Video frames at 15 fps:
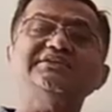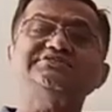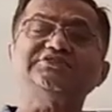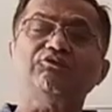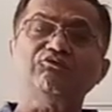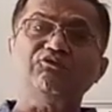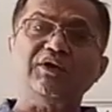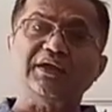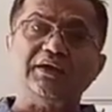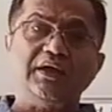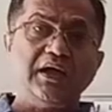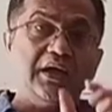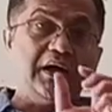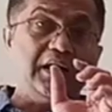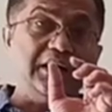and
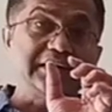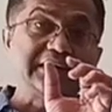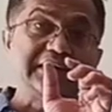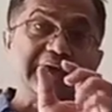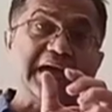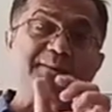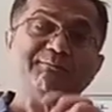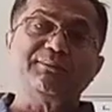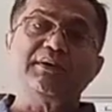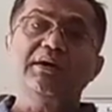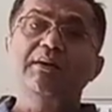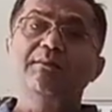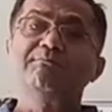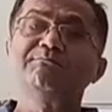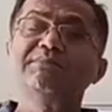somewhere a
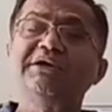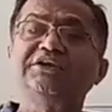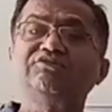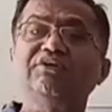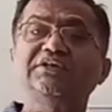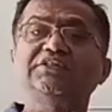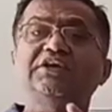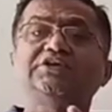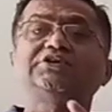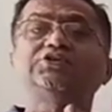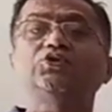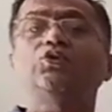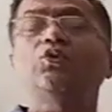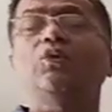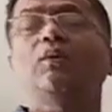gap between the
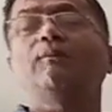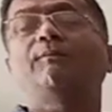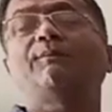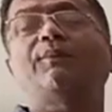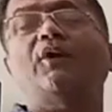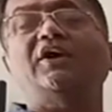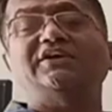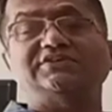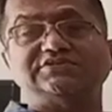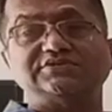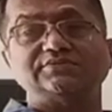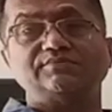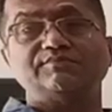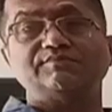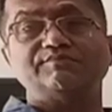2
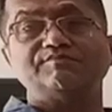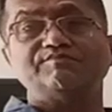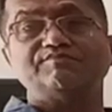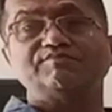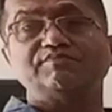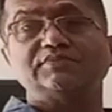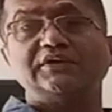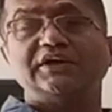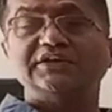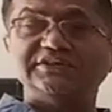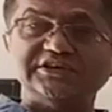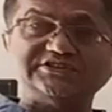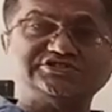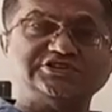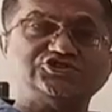points. In
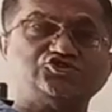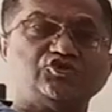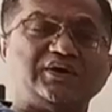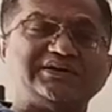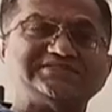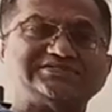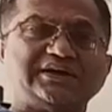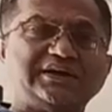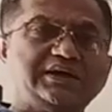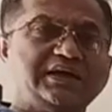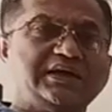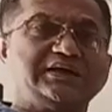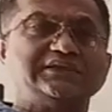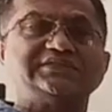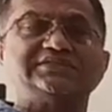this
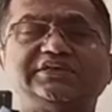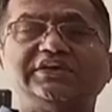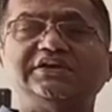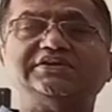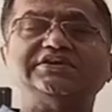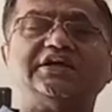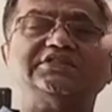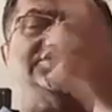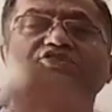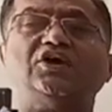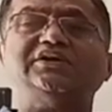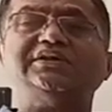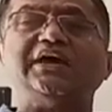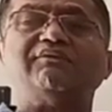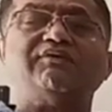situation, it does
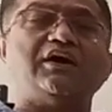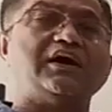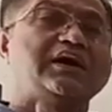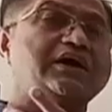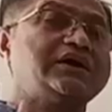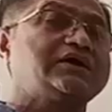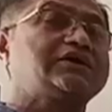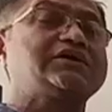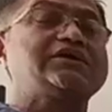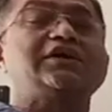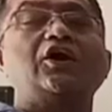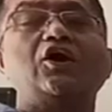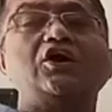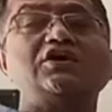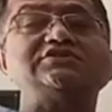not have a
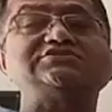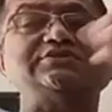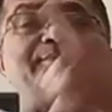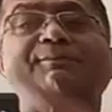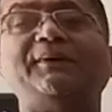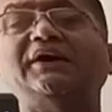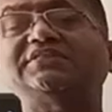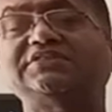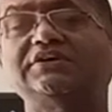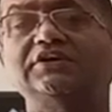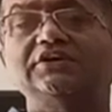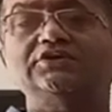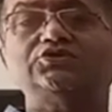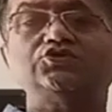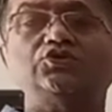closed
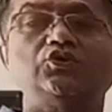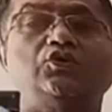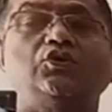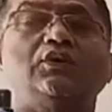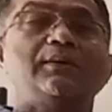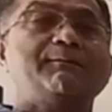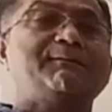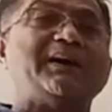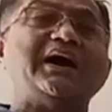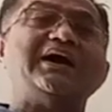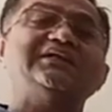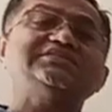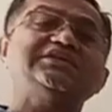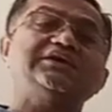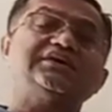path to
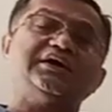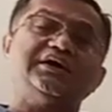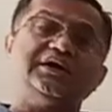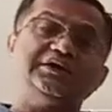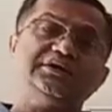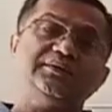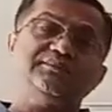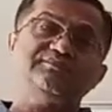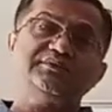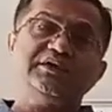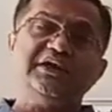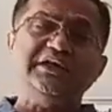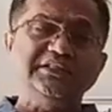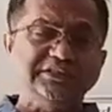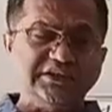pass the current.
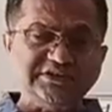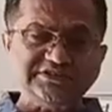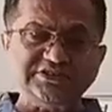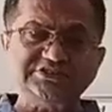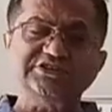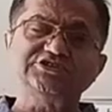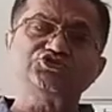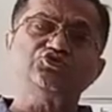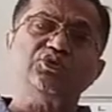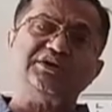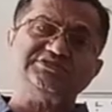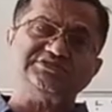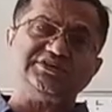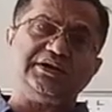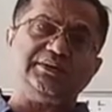In this
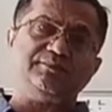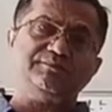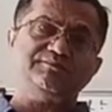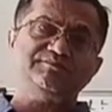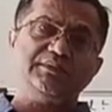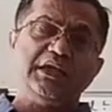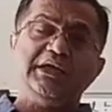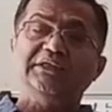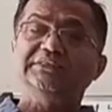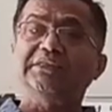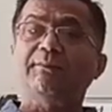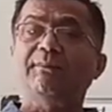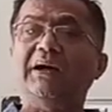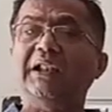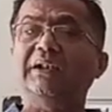situation,
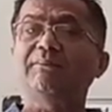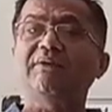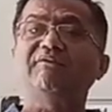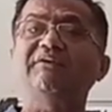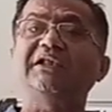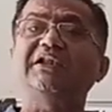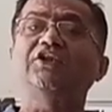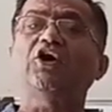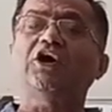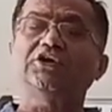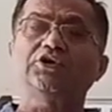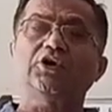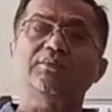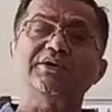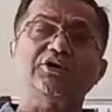the bulb will
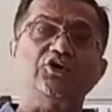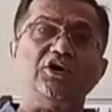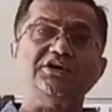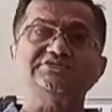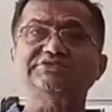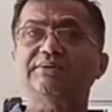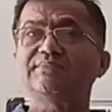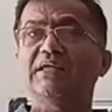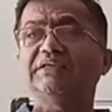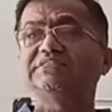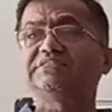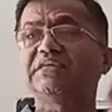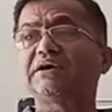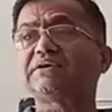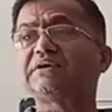not glow because
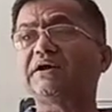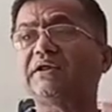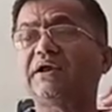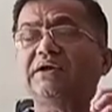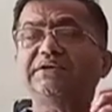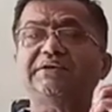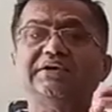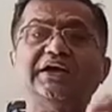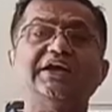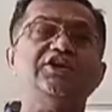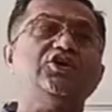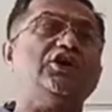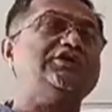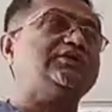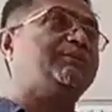the current
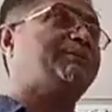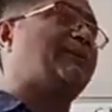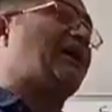cannot